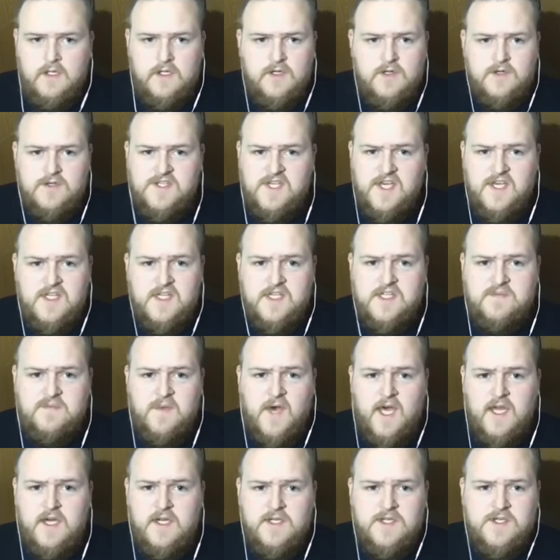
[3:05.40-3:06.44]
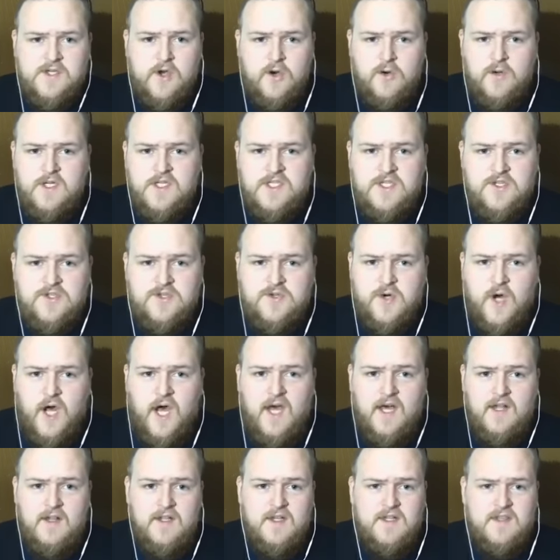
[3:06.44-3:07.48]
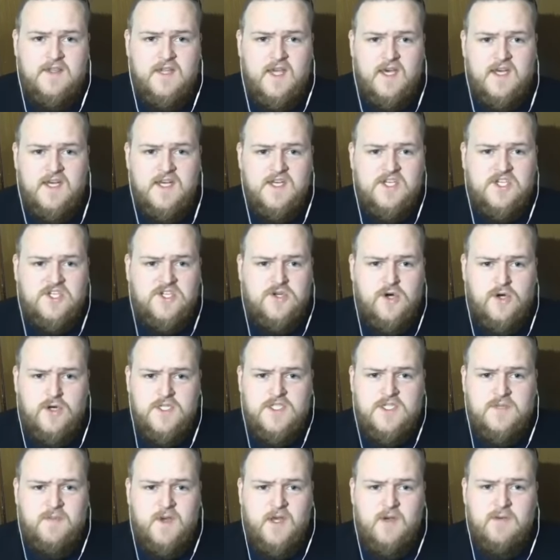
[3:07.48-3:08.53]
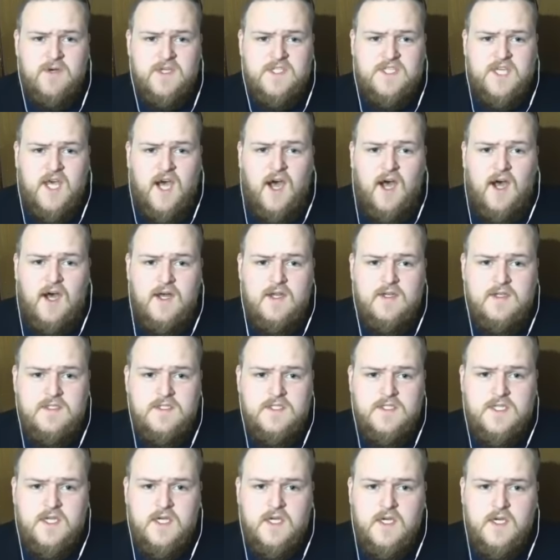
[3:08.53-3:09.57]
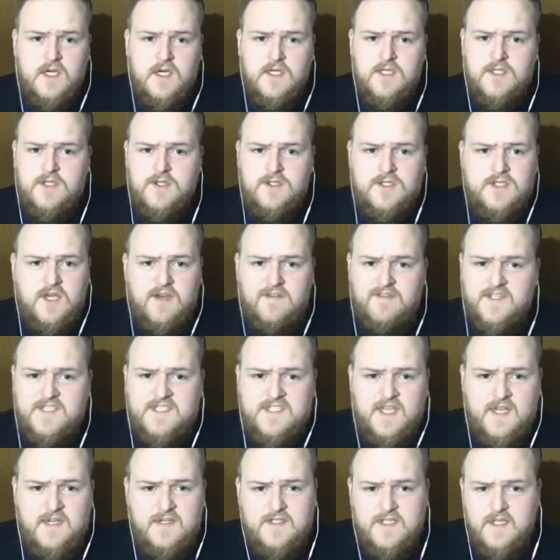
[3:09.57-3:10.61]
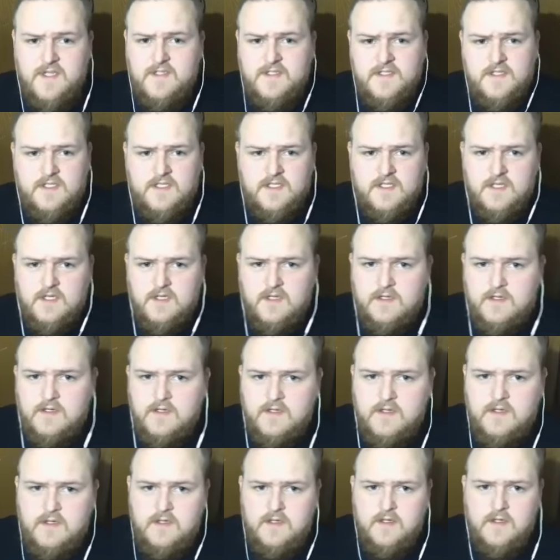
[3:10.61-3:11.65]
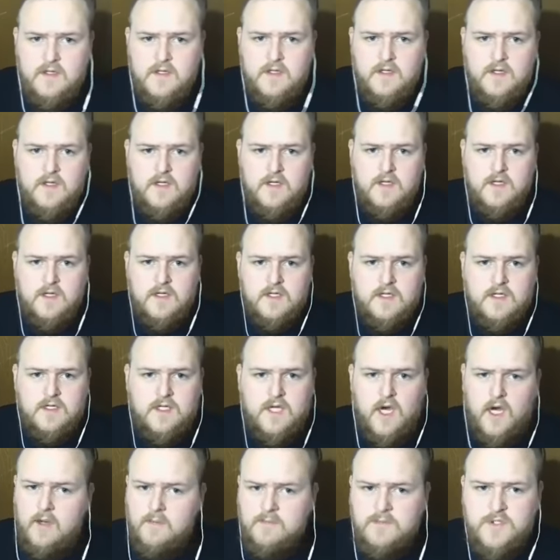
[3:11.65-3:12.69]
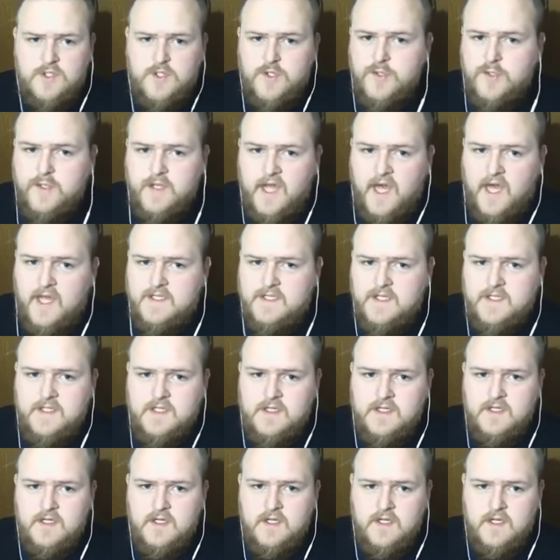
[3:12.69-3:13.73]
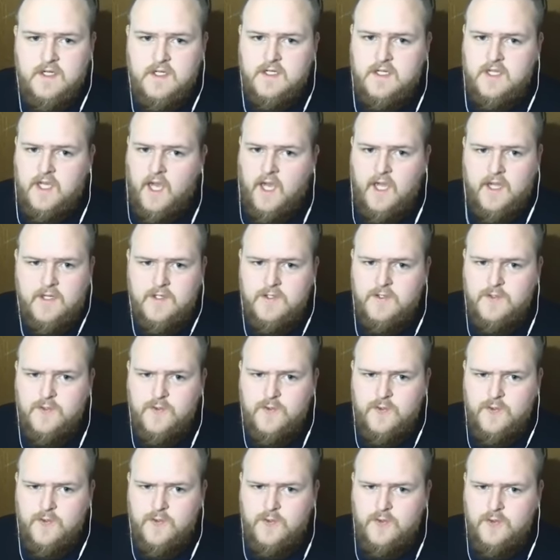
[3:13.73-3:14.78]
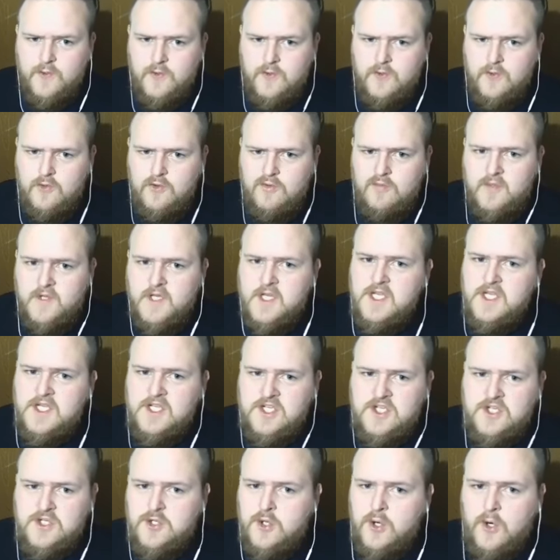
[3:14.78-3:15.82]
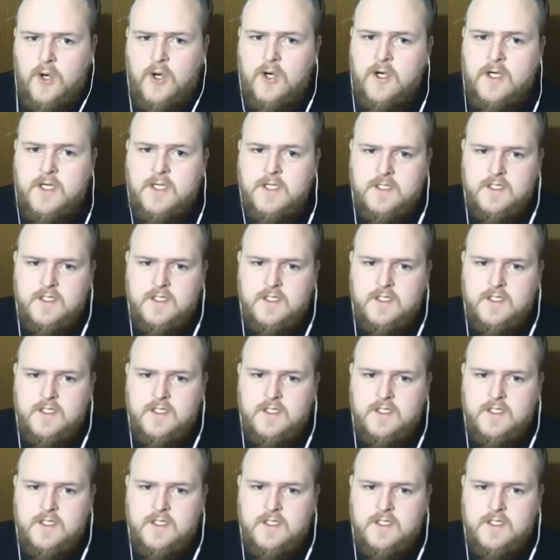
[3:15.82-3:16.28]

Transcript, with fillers: You say this man is going to trial and that he's sure to be returned to serve a sentence. Come to that, can you be sure